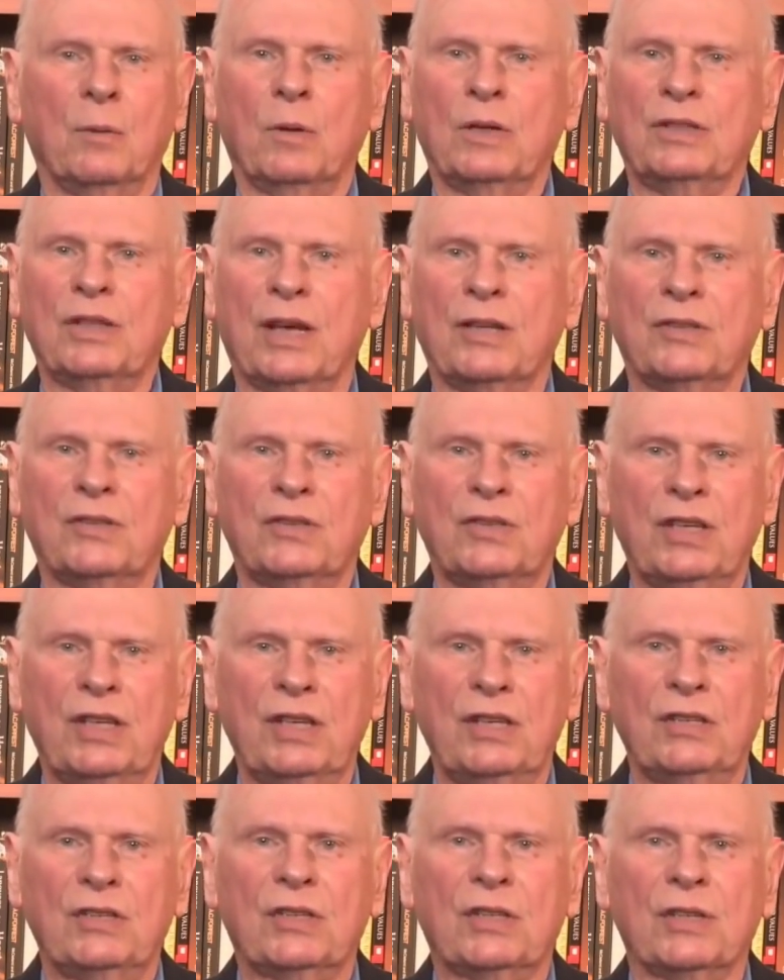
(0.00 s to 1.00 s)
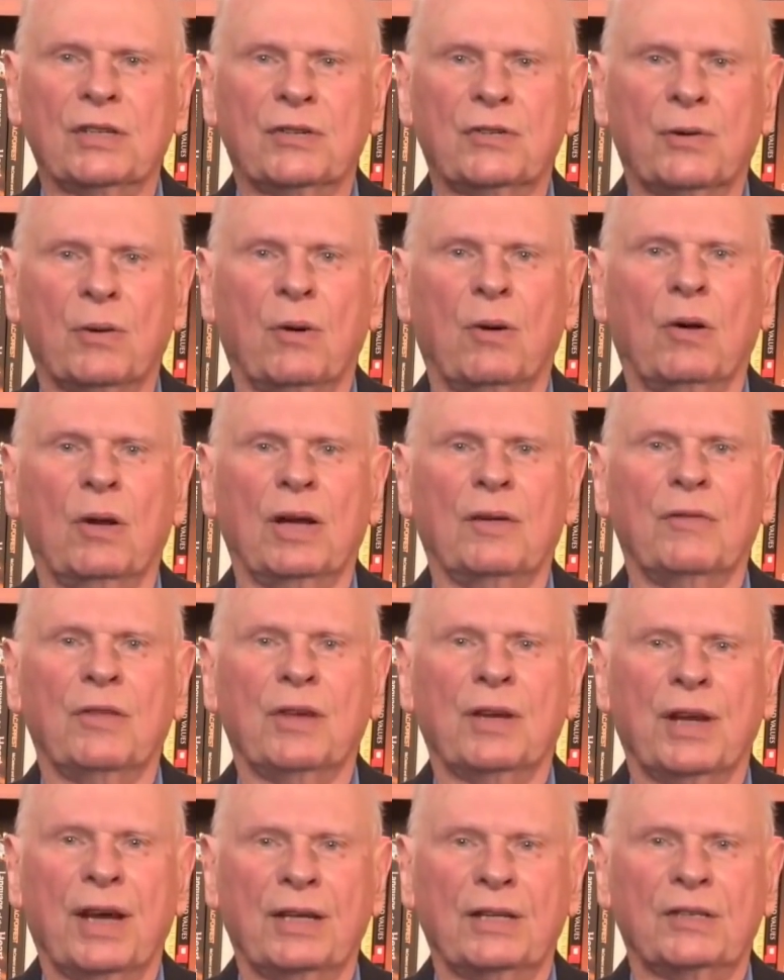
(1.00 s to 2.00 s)
which has seized control of
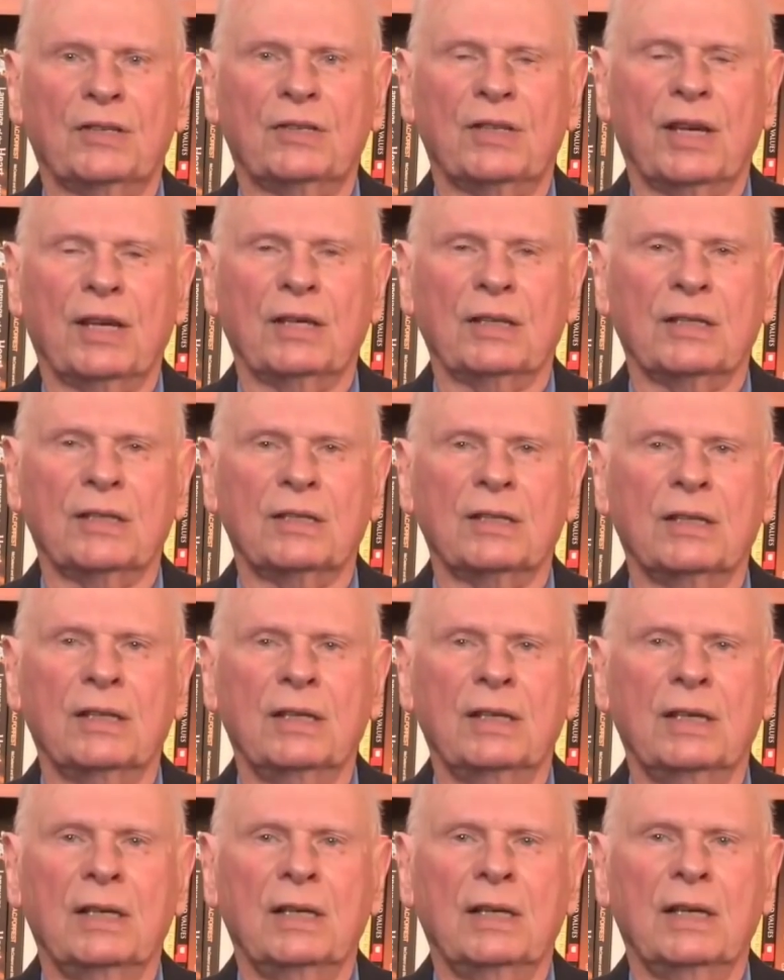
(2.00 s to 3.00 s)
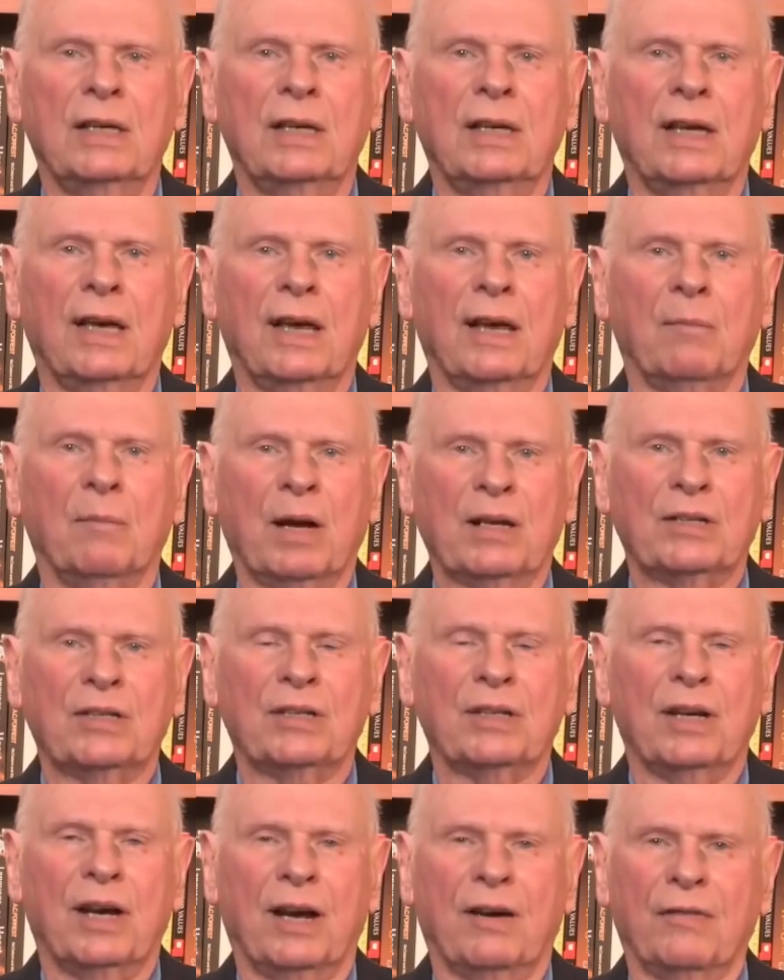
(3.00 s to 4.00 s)
the United States and
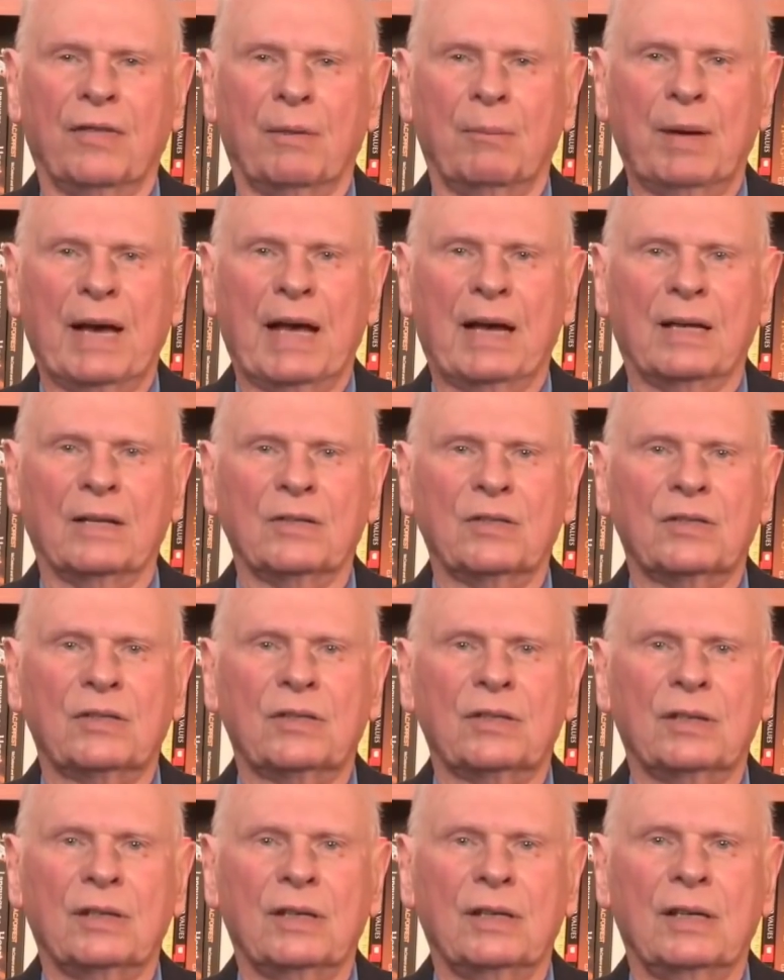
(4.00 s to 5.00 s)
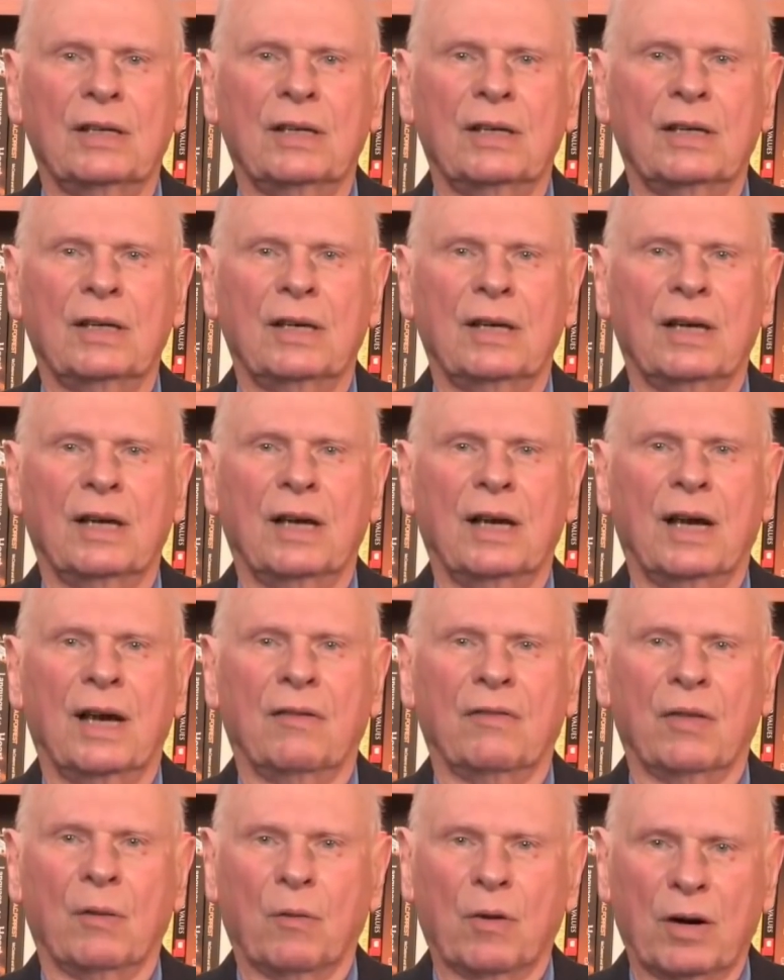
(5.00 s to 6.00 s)
much of the balance
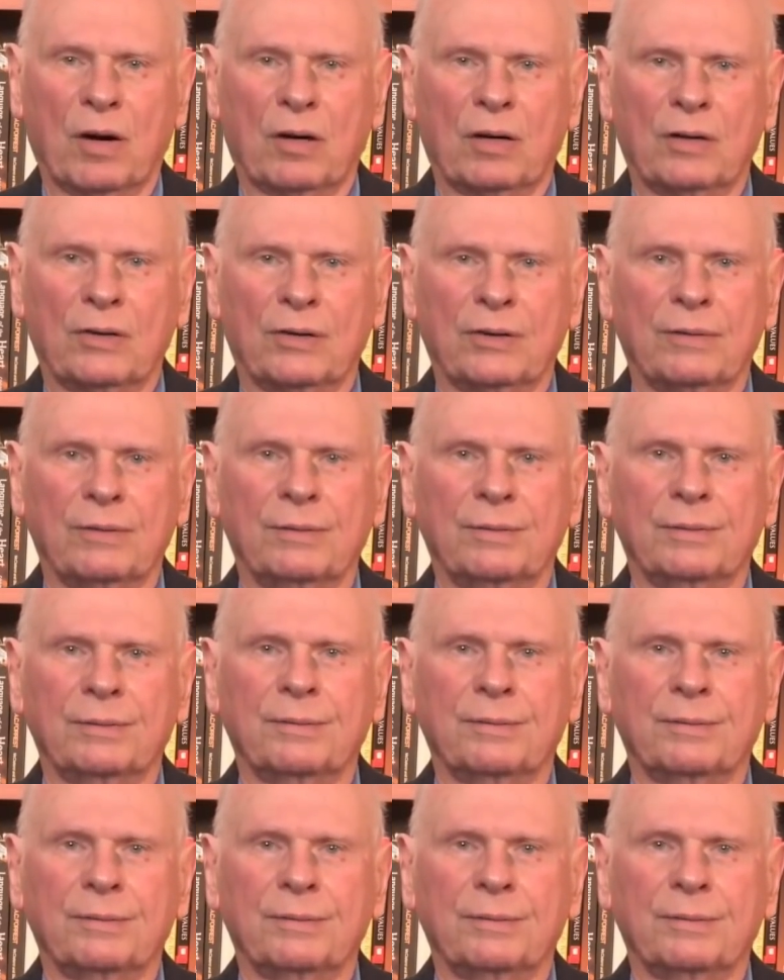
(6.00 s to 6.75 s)
of the world.